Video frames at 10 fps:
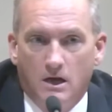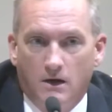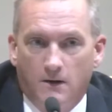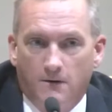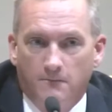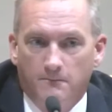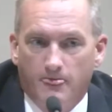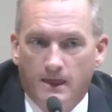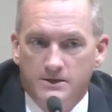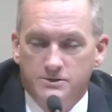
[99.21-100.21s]
Um,
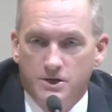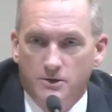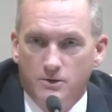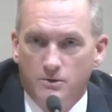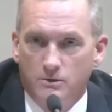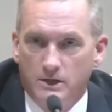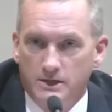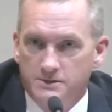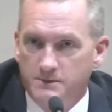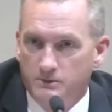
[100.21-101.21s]
and so
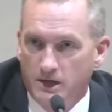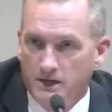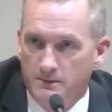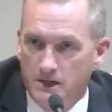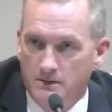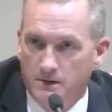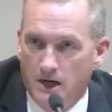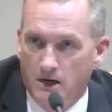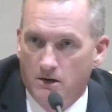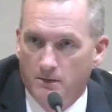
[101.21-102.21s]
it's been recommended by
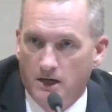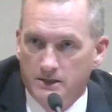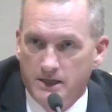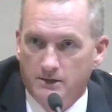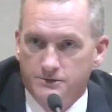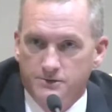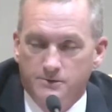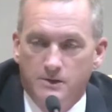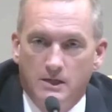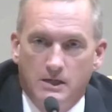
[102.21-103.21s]
our bond
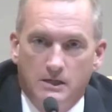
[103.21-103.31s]
counsel